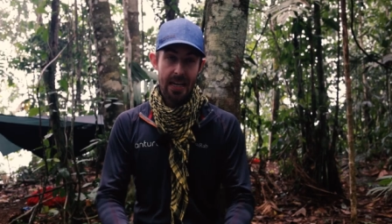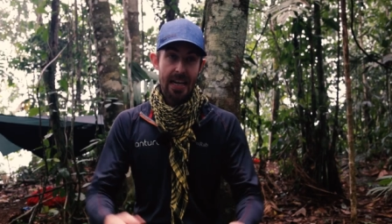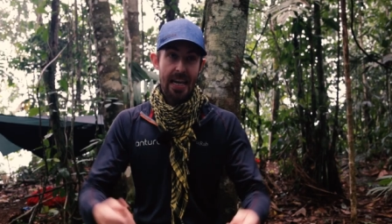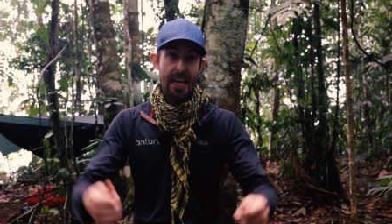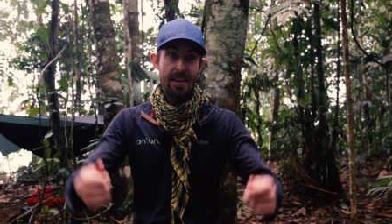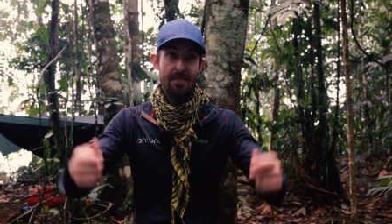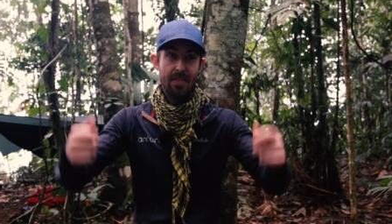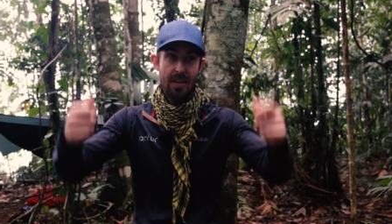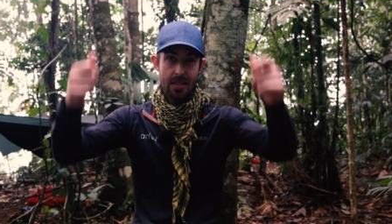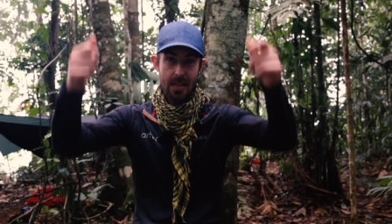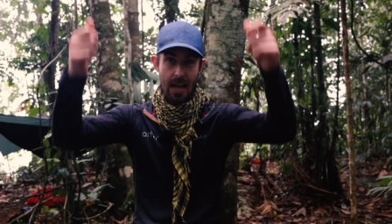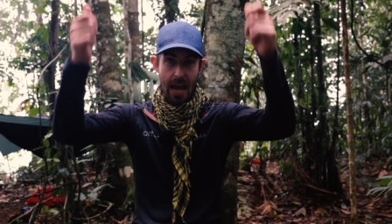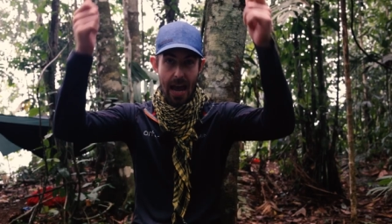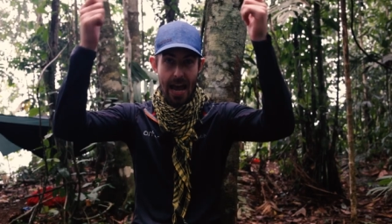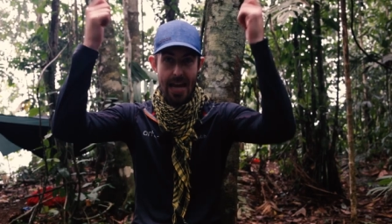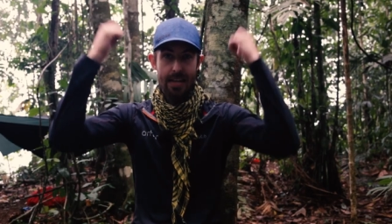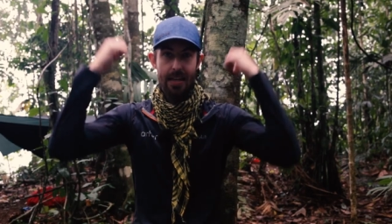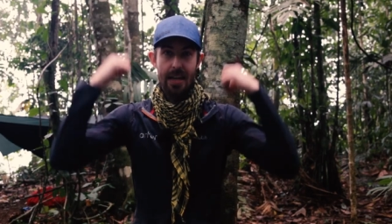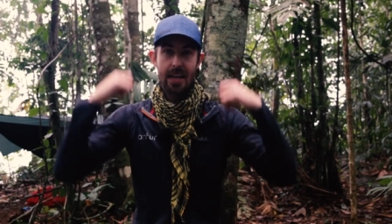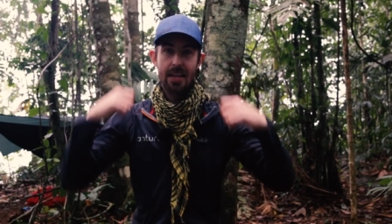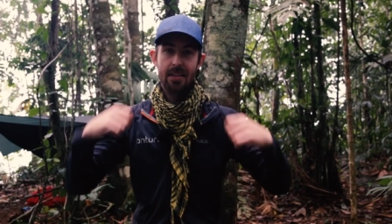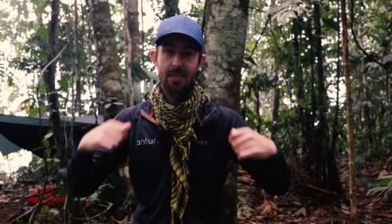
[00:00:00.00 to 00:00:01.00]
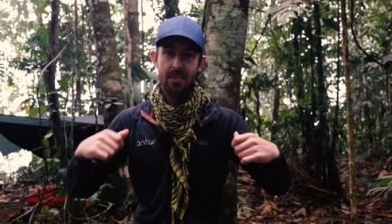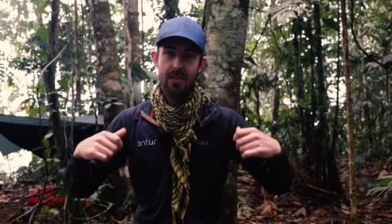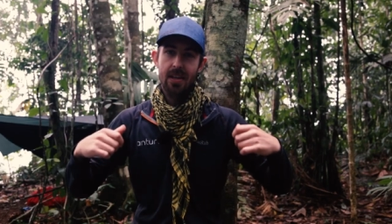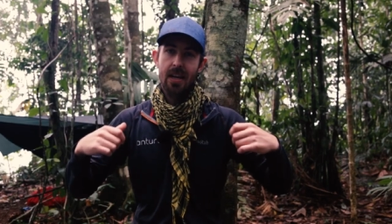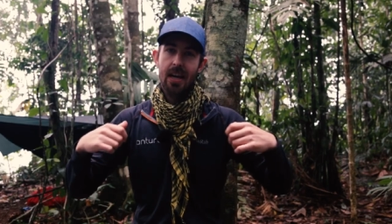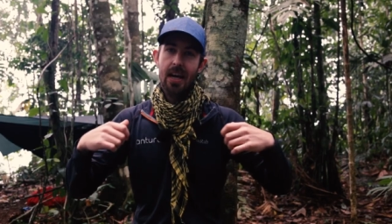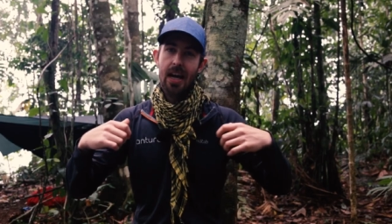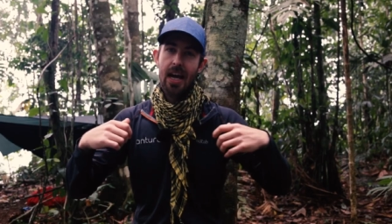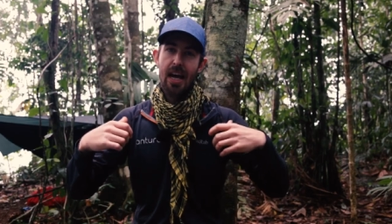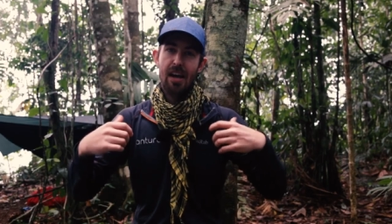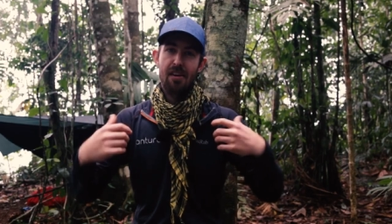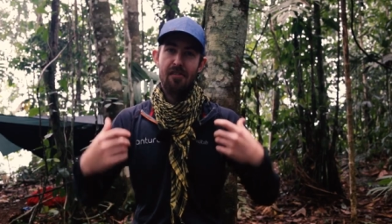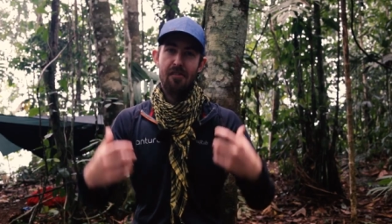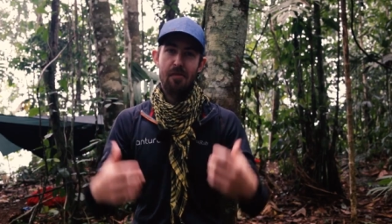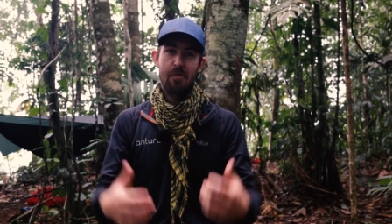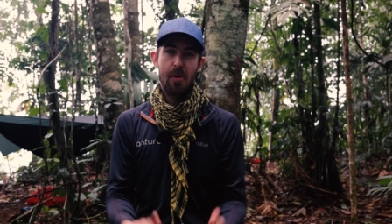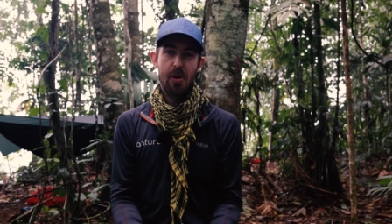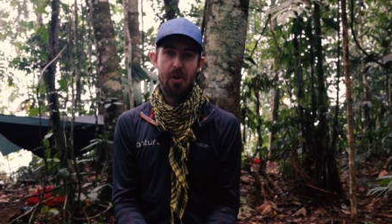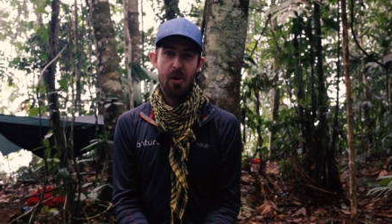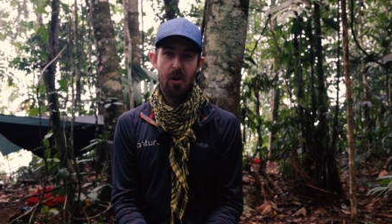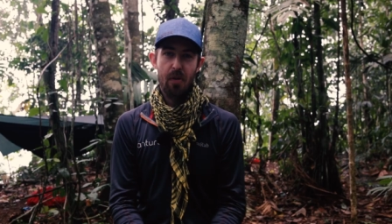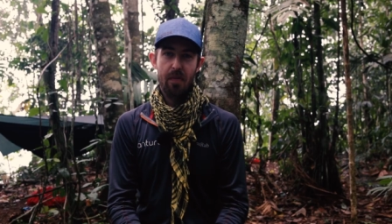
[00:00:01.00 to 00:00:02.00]
Even as a head net uh, for
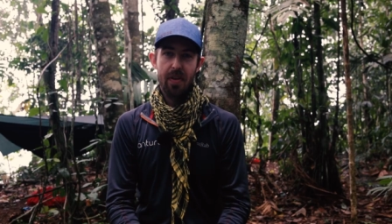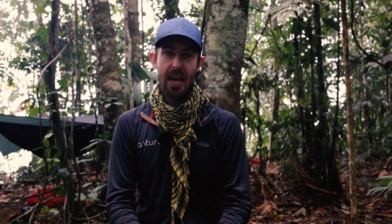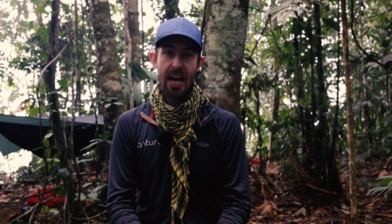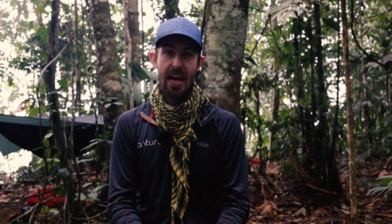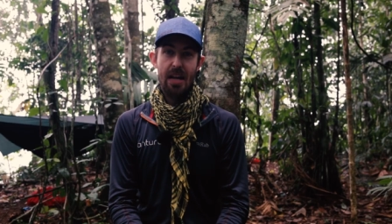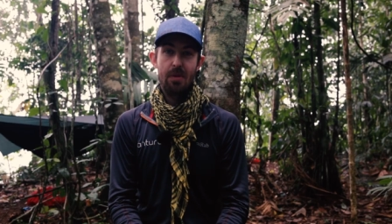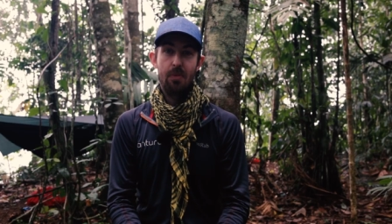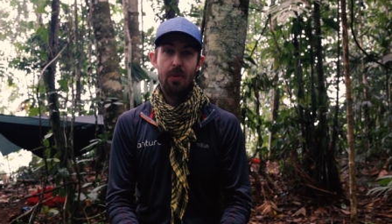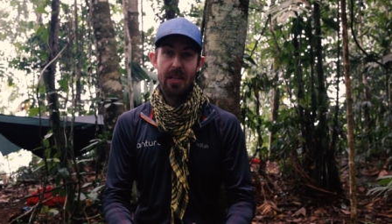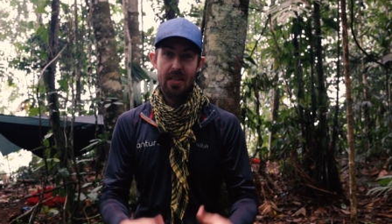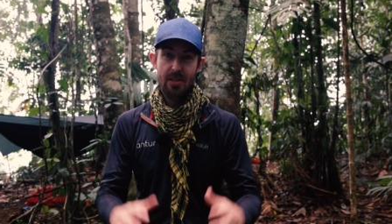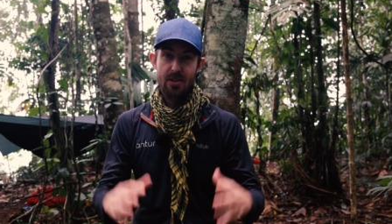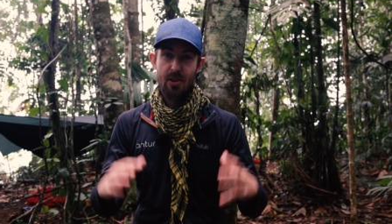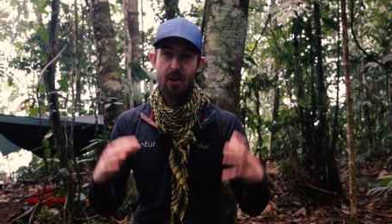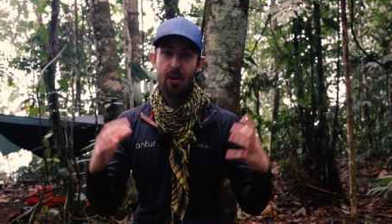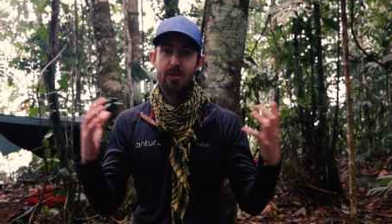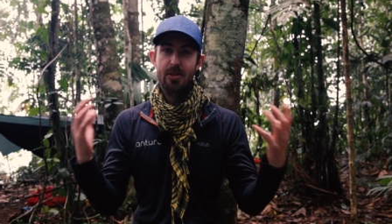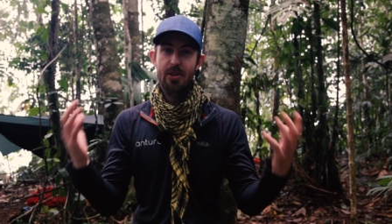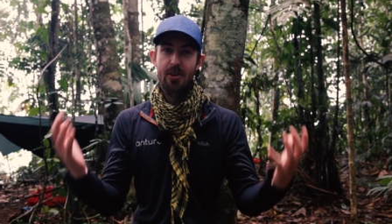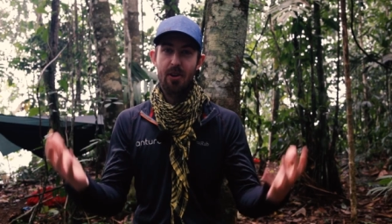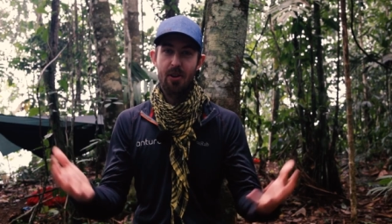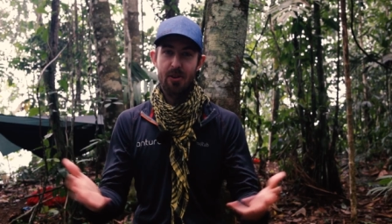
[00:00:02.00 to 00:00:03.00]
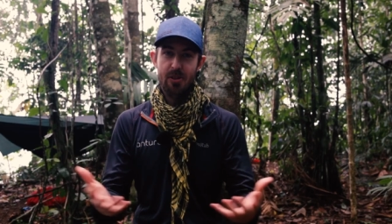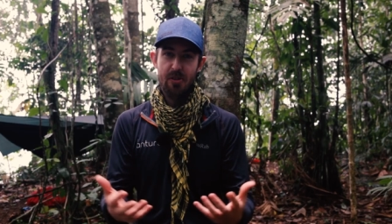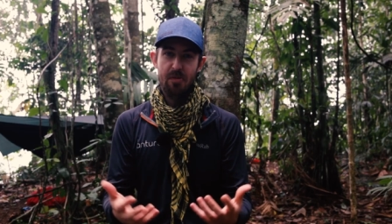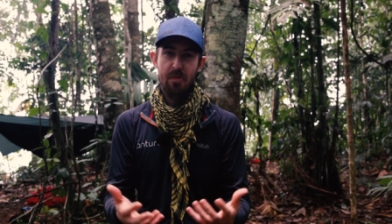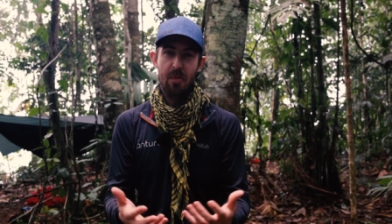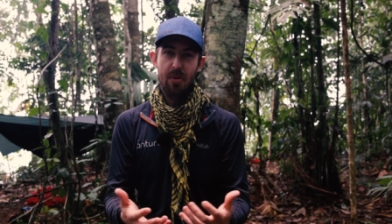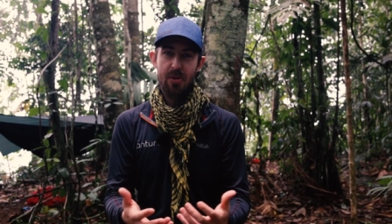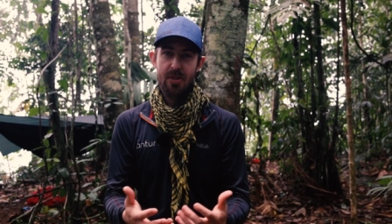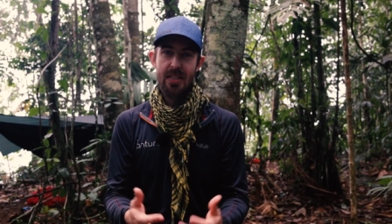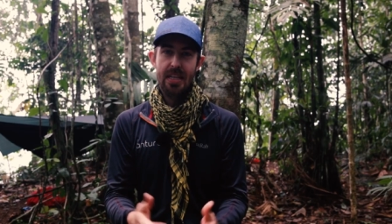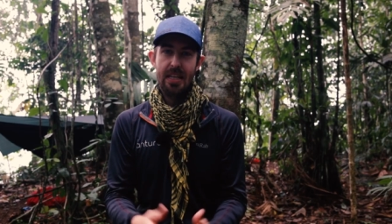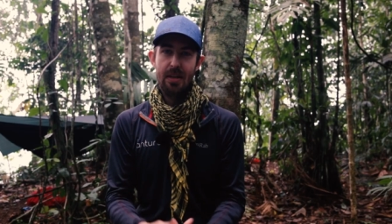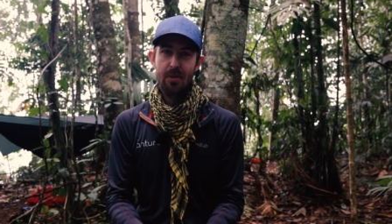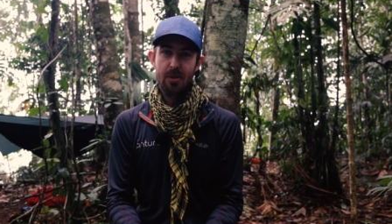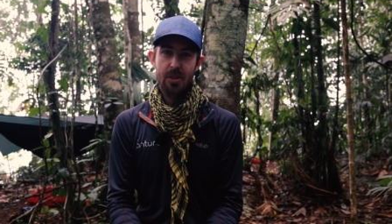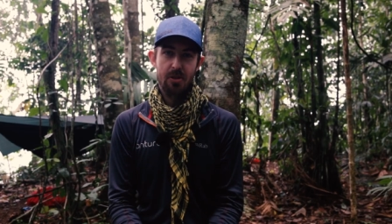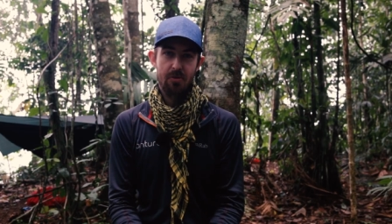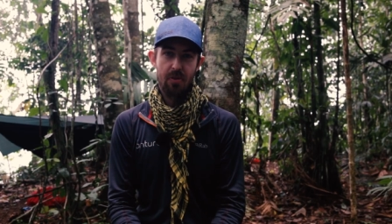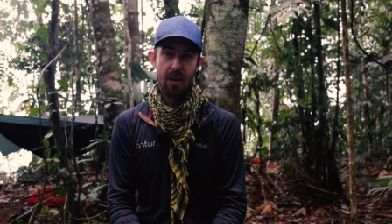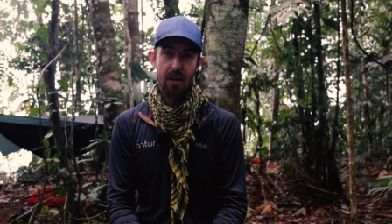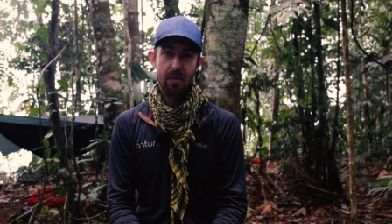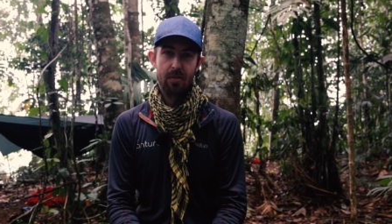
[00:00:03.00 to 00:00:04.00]
putting over your head when there's lots and lots of
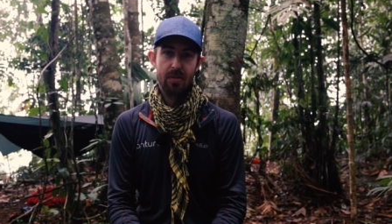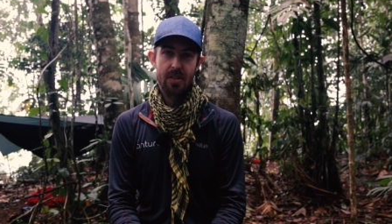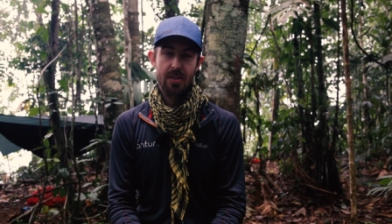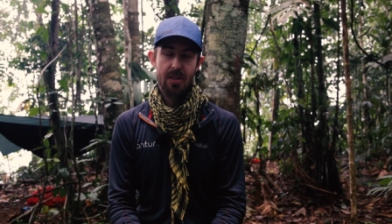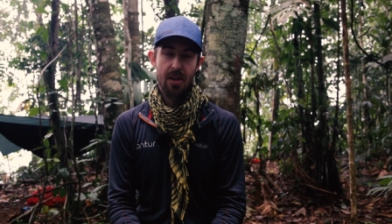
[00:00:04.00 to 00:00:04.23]
mosquitoes around.